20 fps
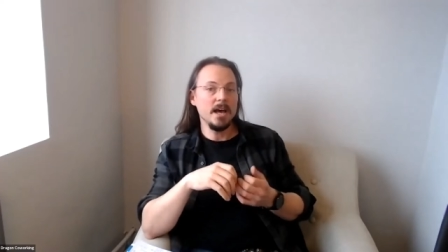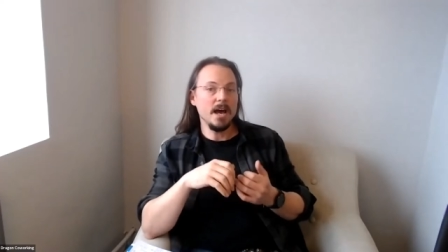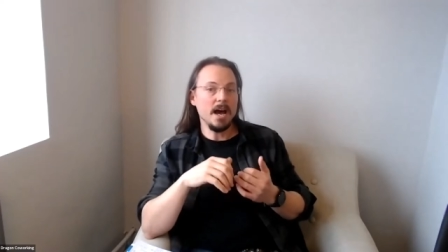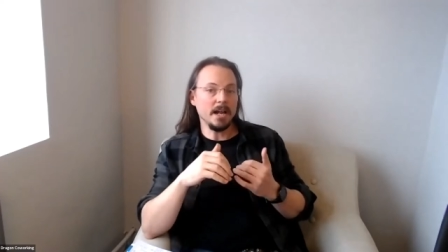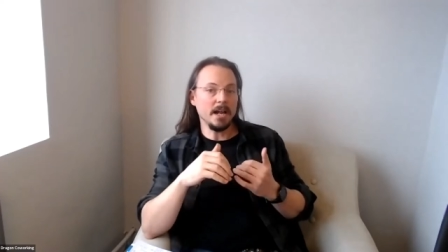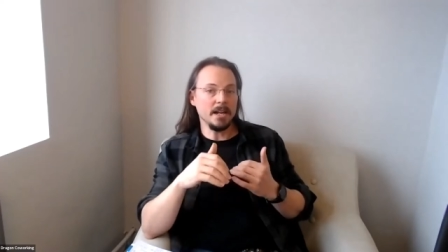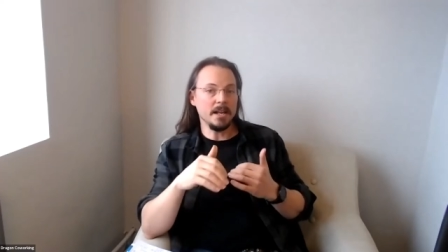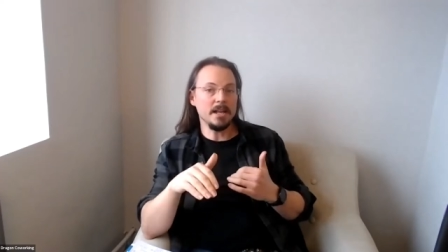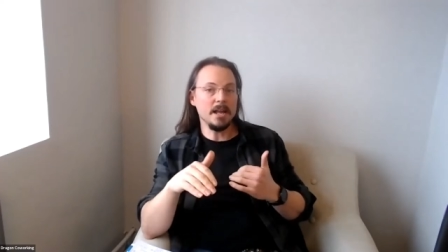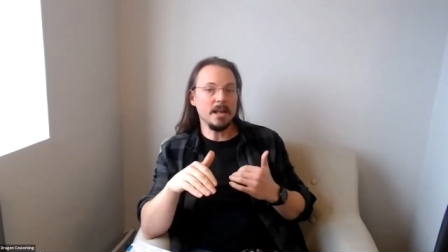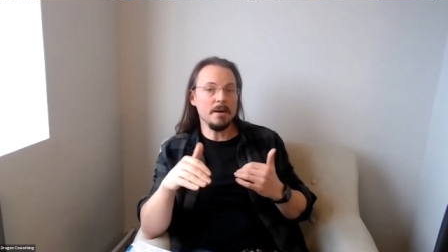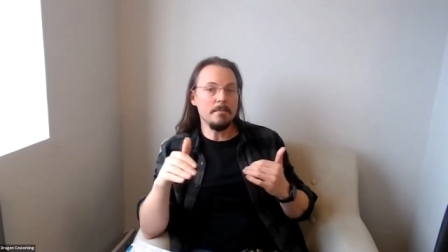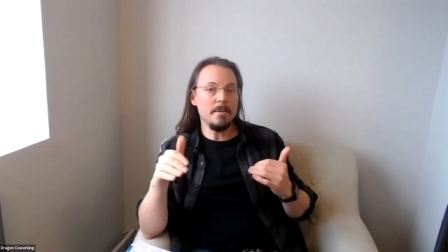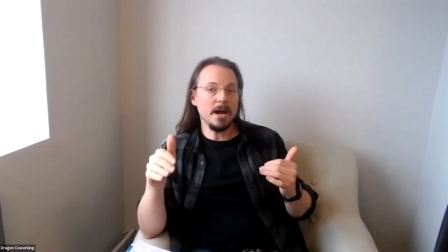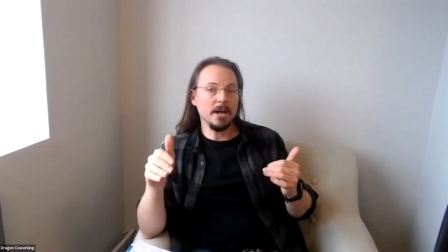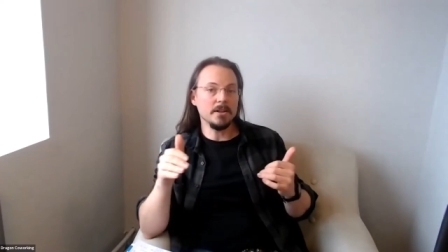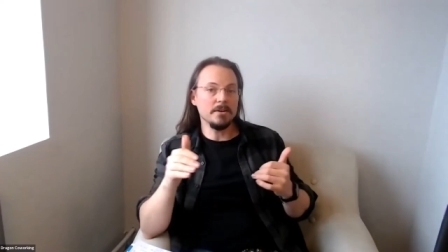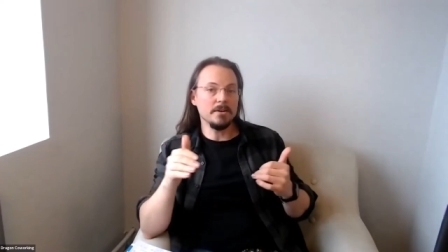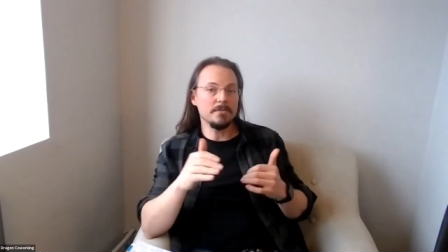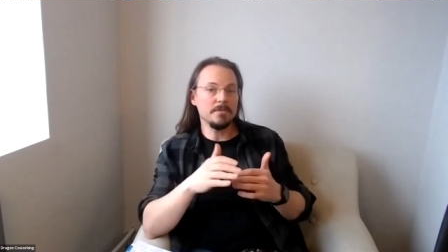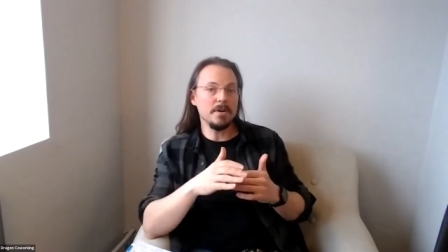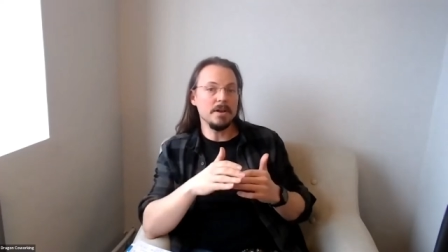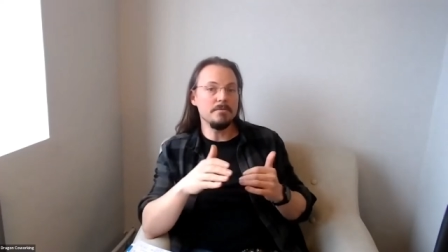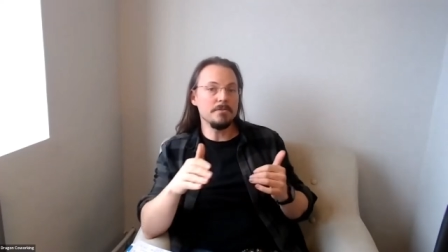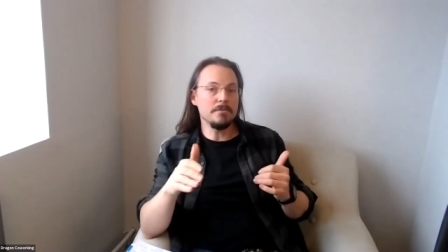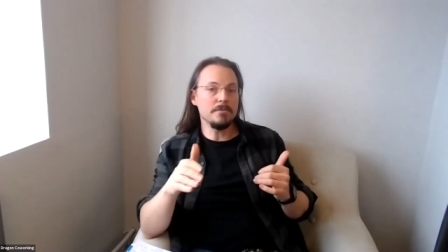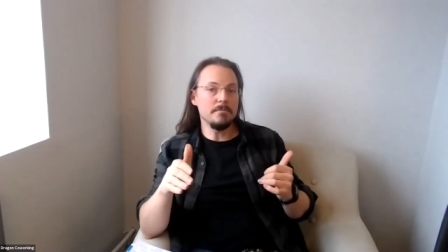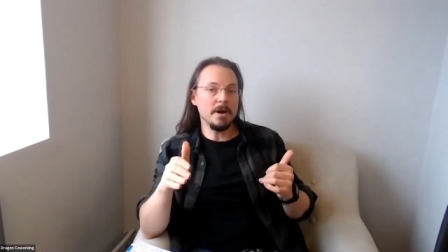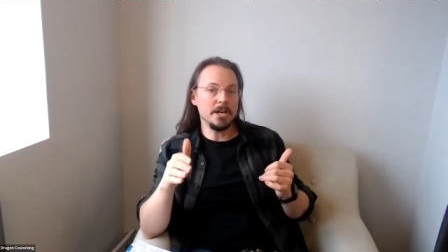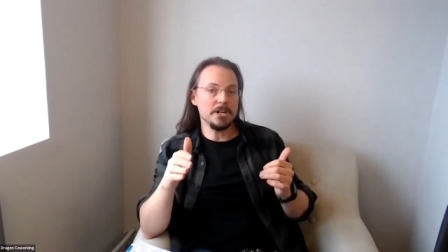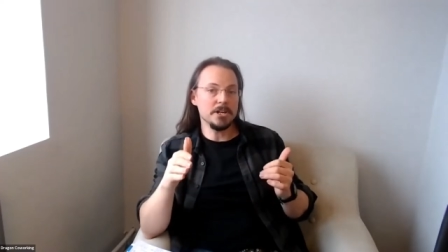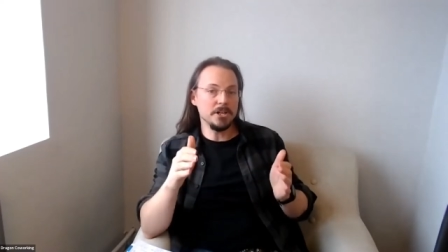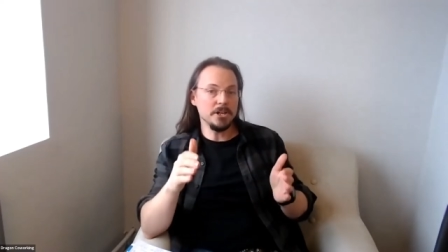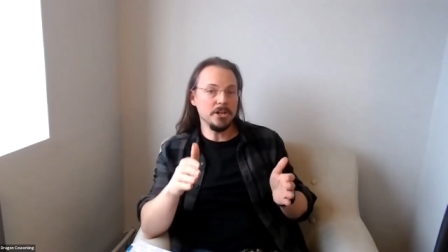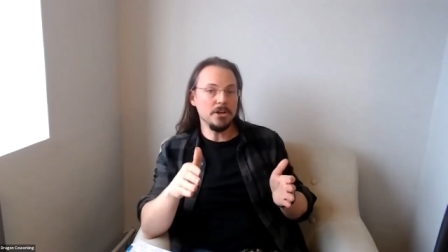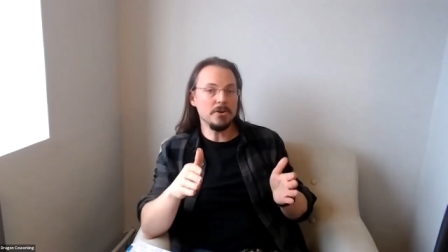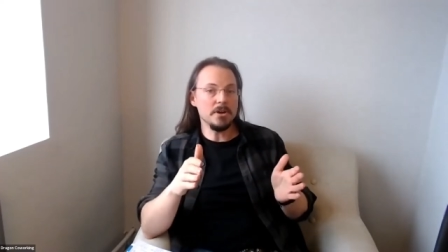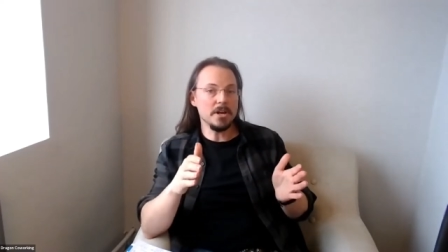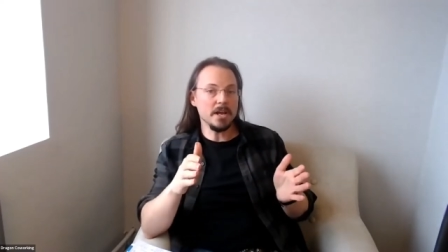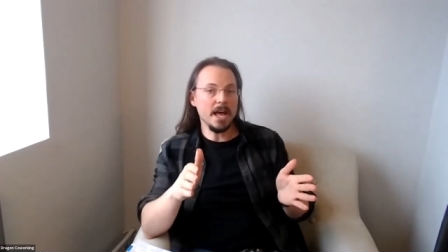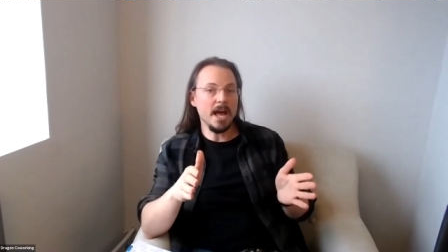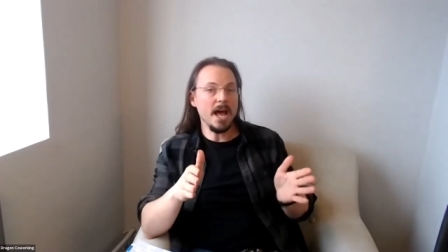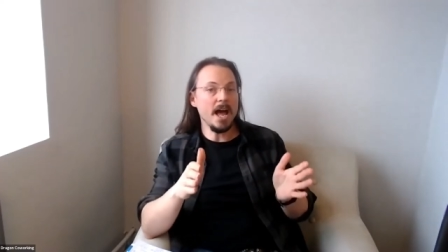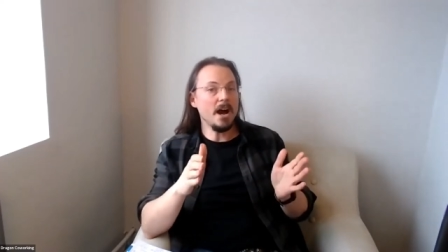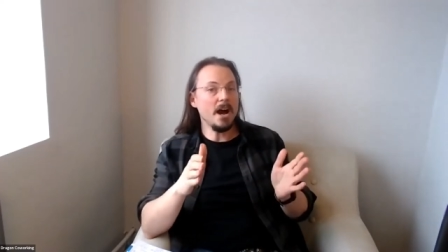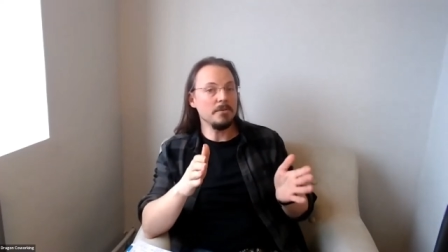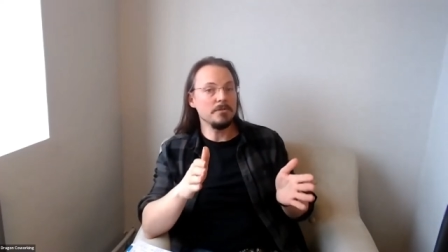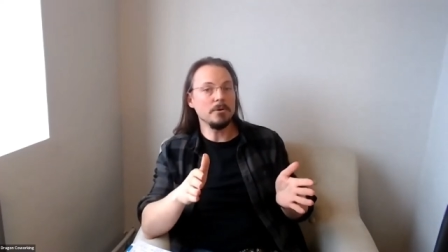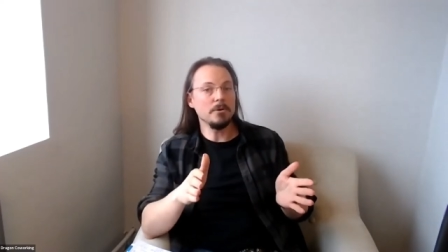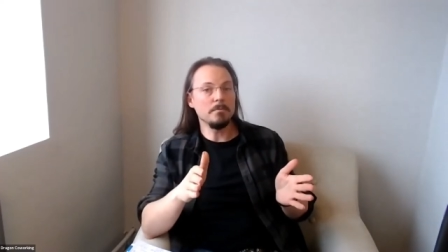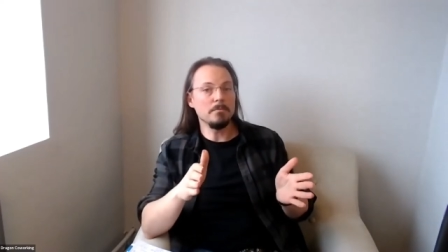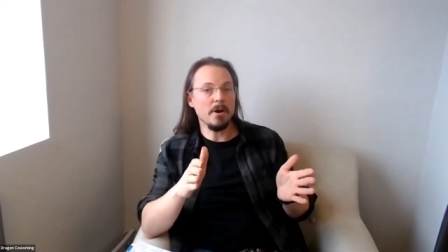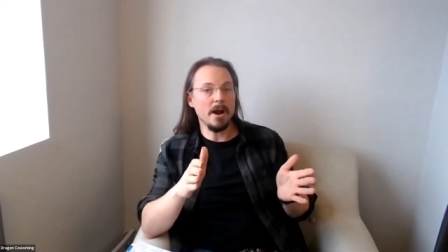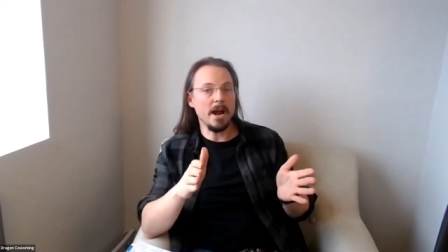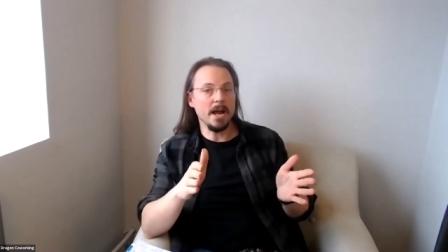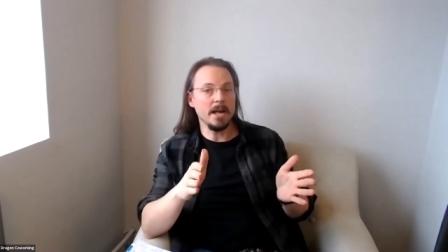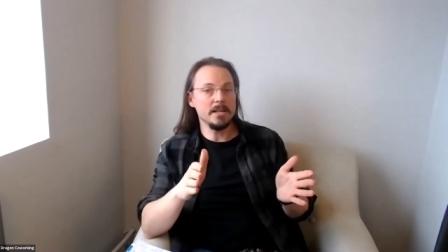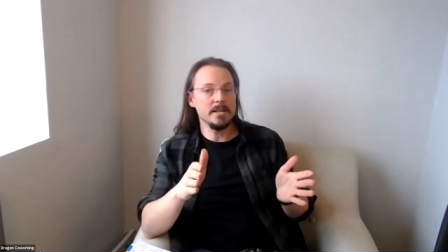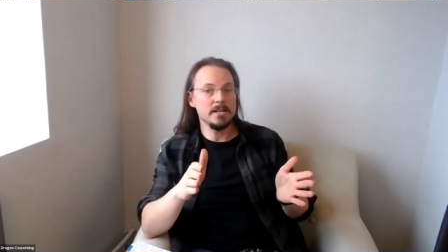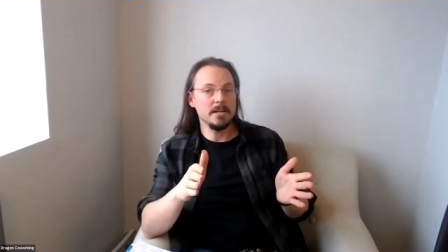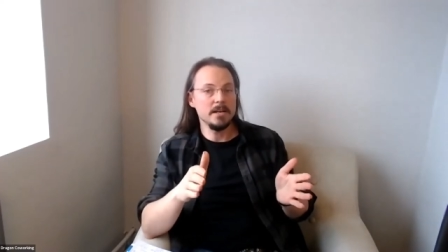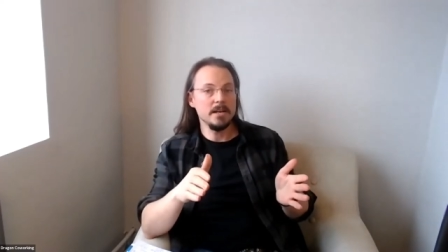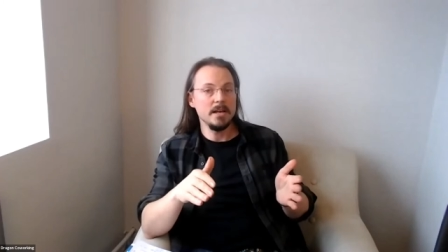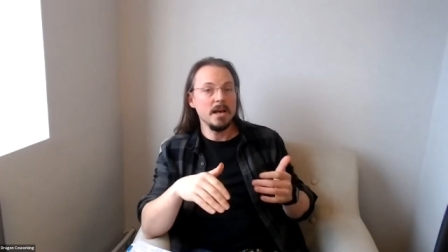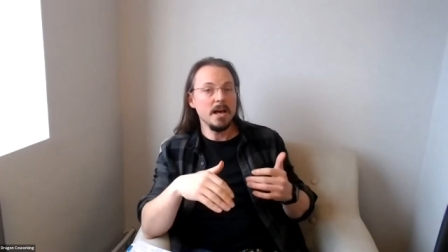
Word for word: and the amount of information that you can get out of your brand,